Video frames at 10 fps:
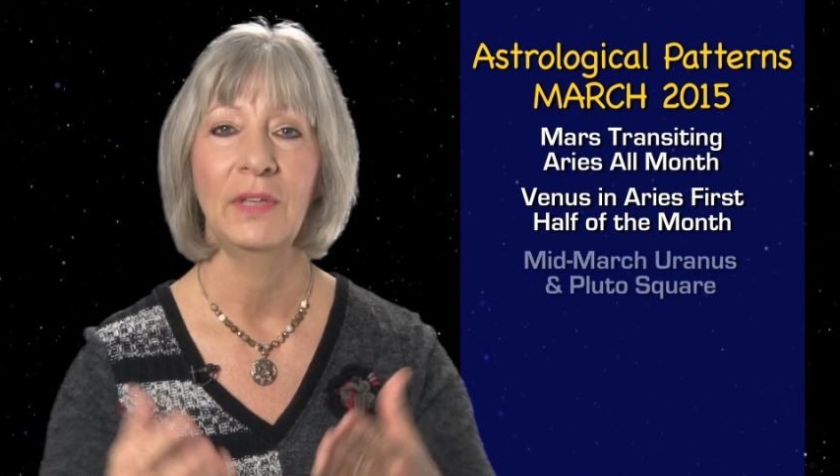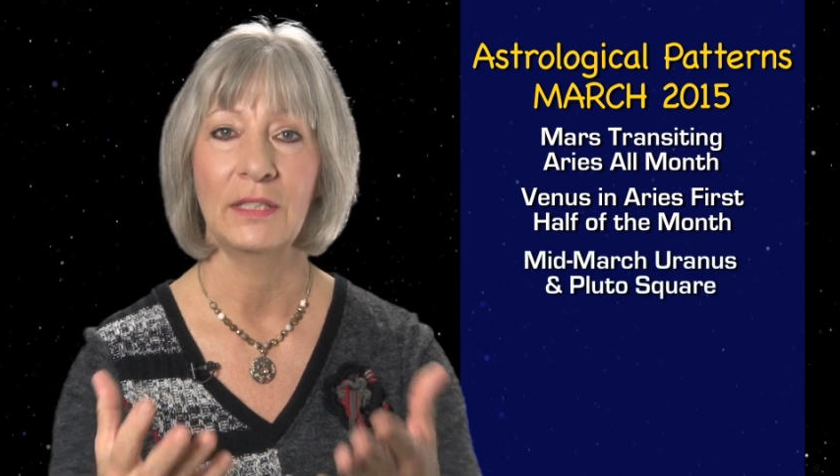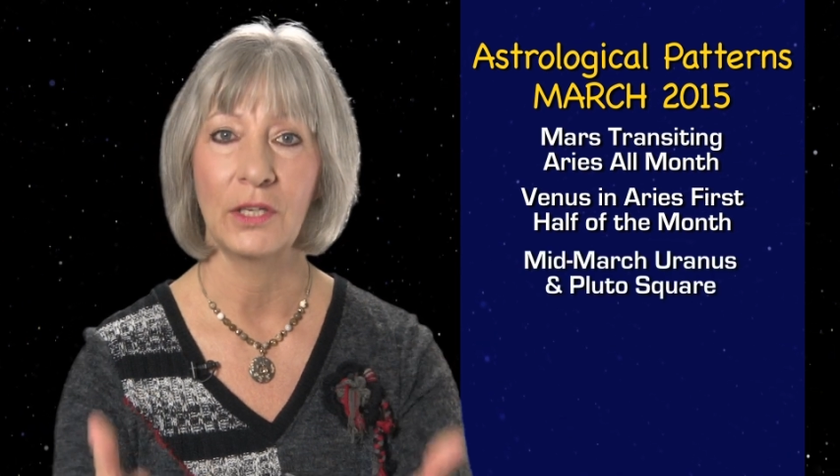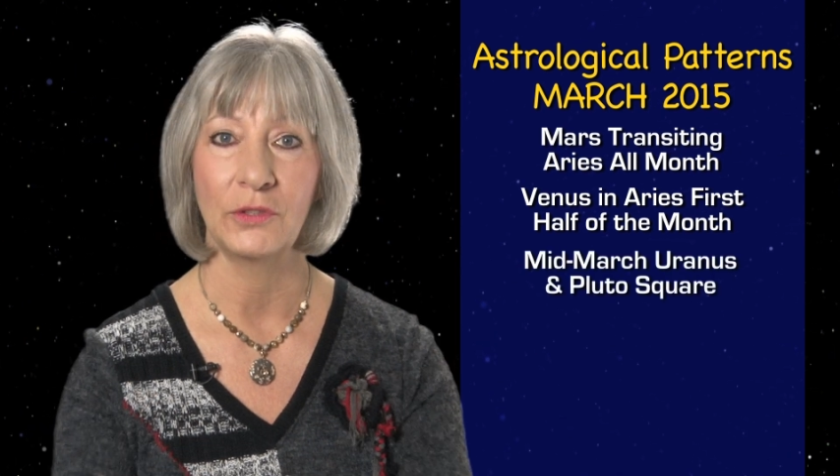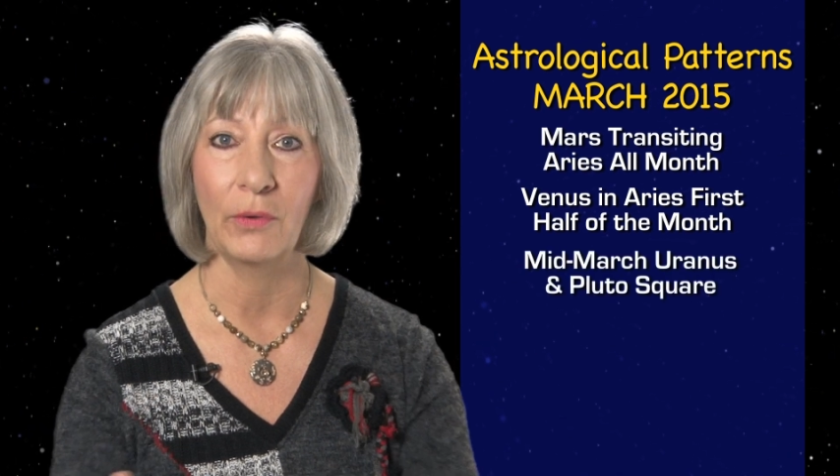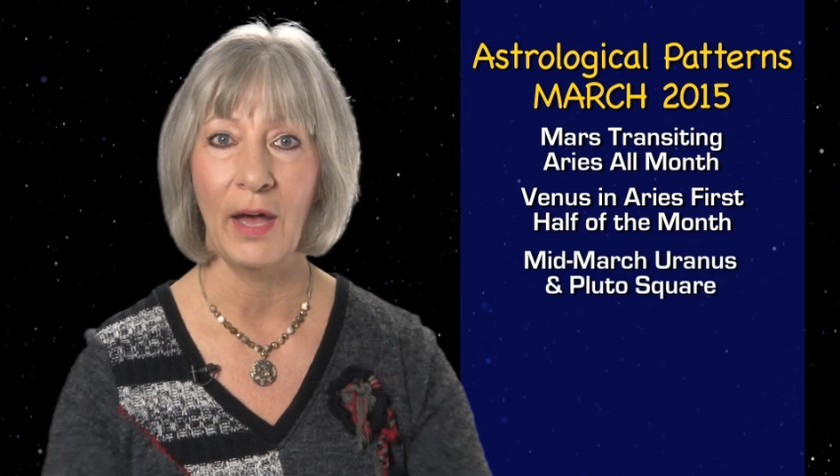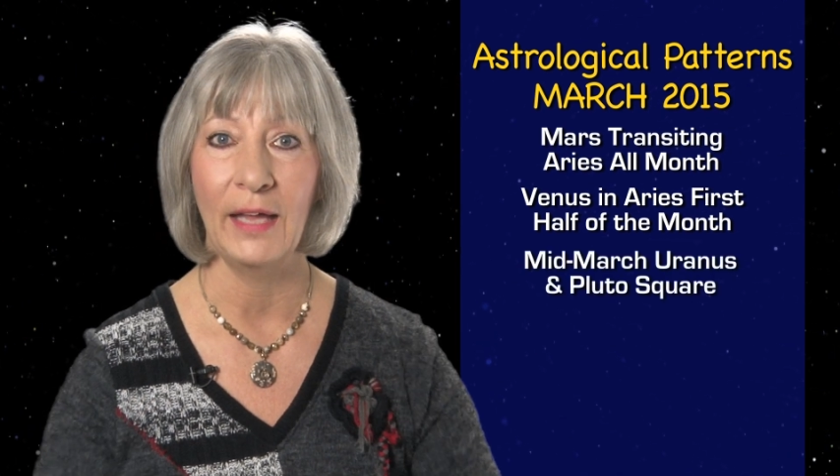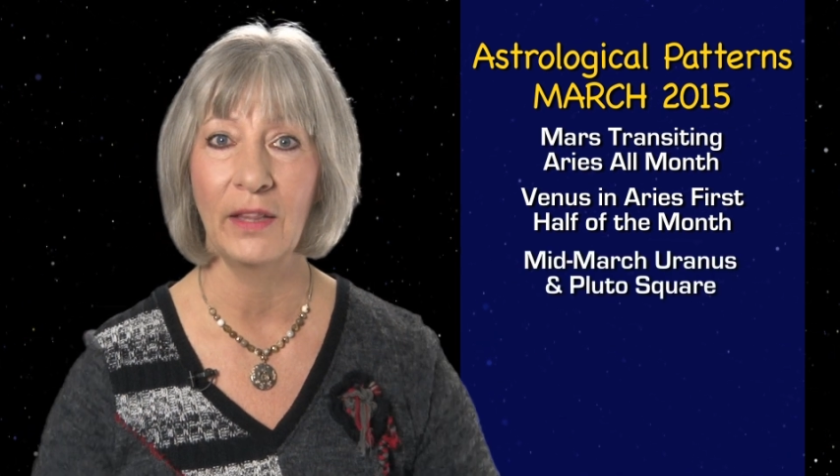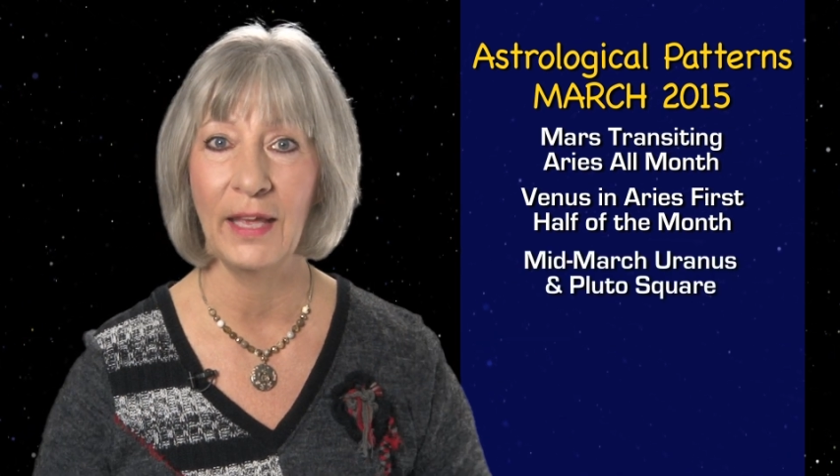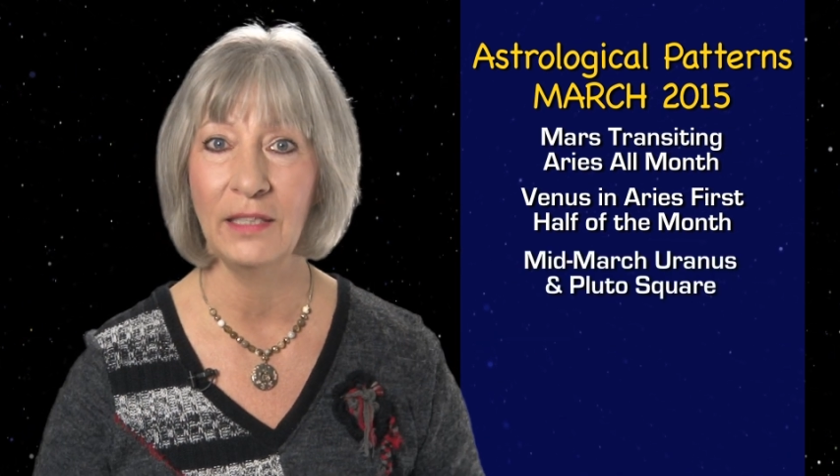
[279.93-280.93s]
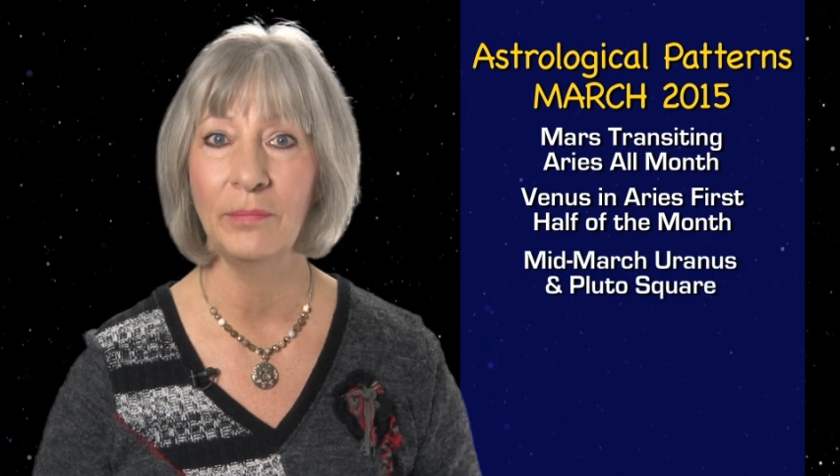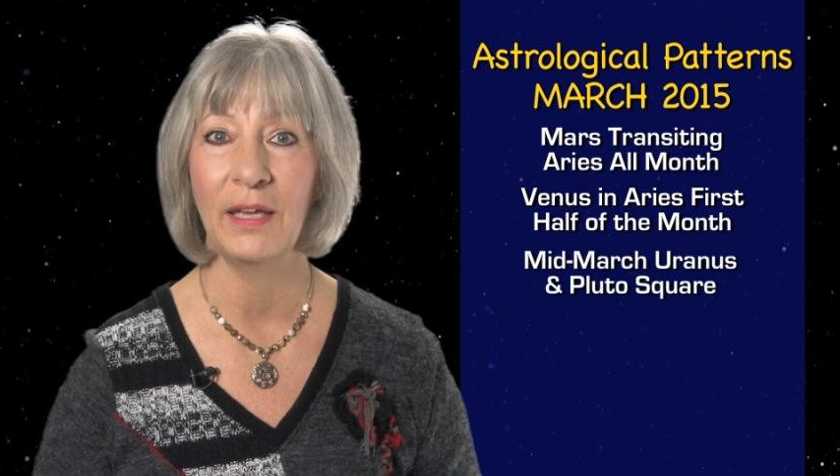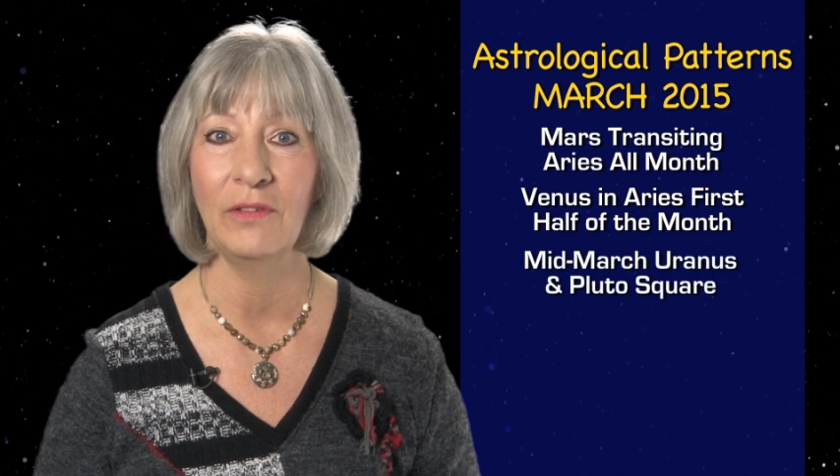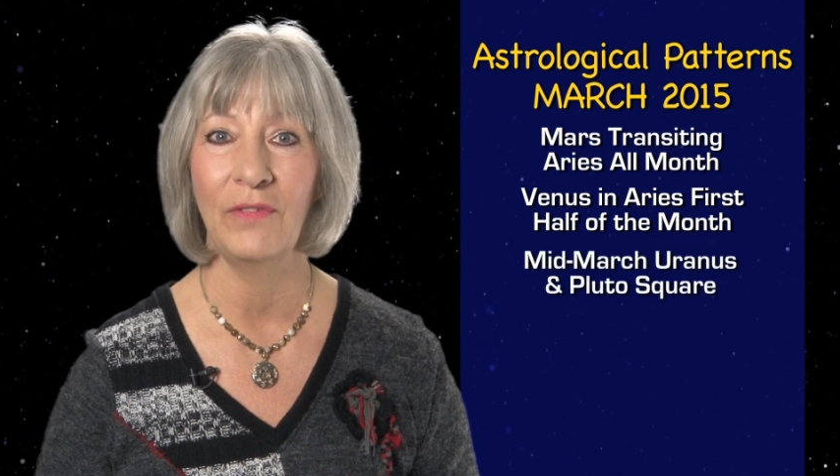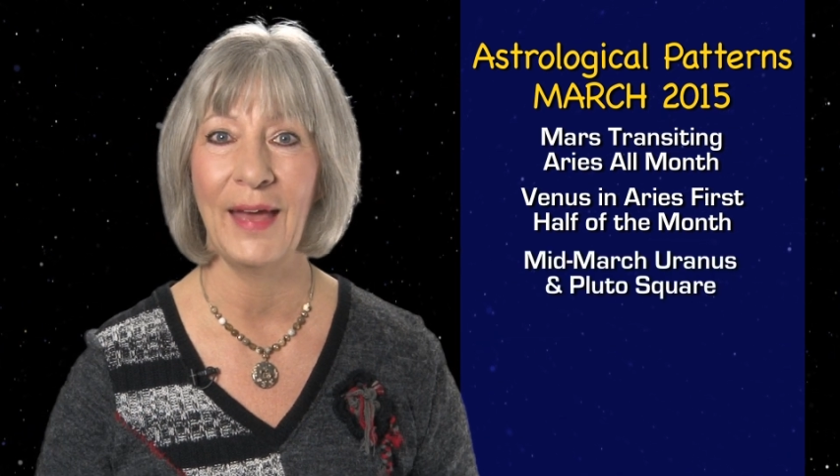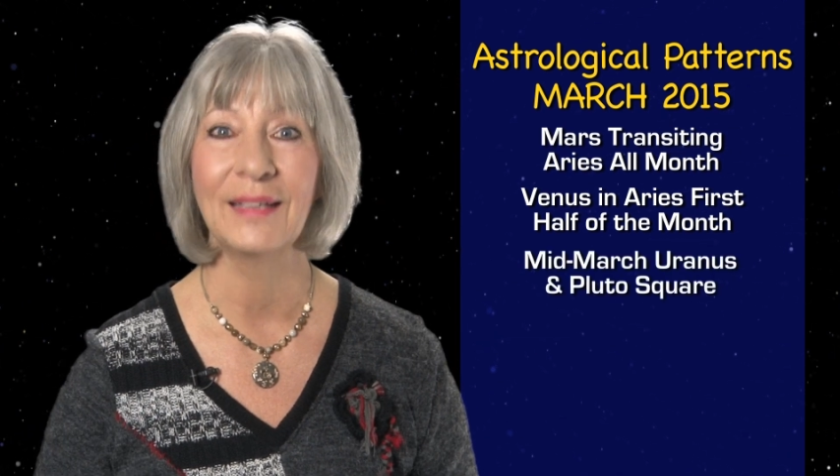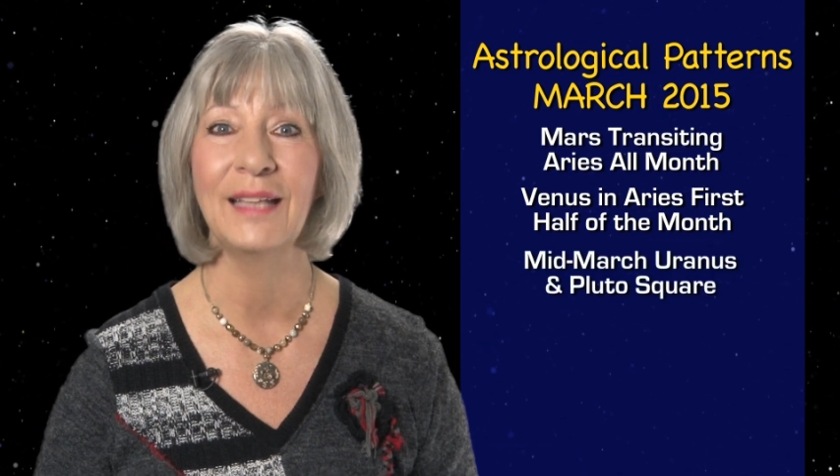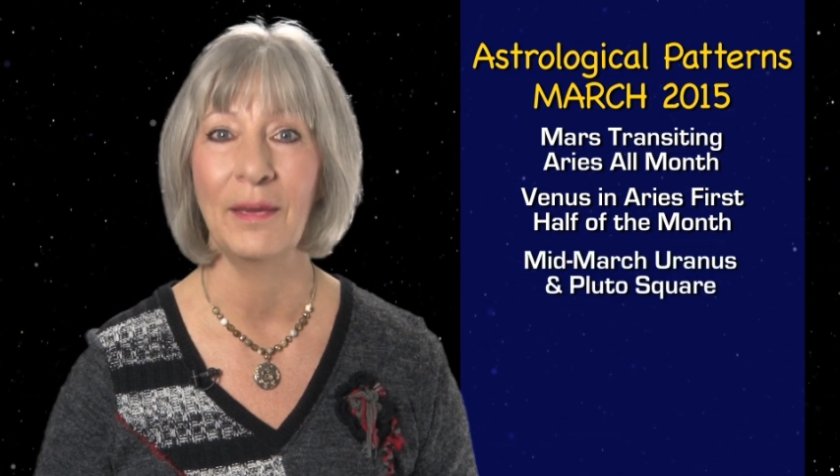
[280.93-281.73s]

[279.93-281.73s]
It's also highlighted by the fact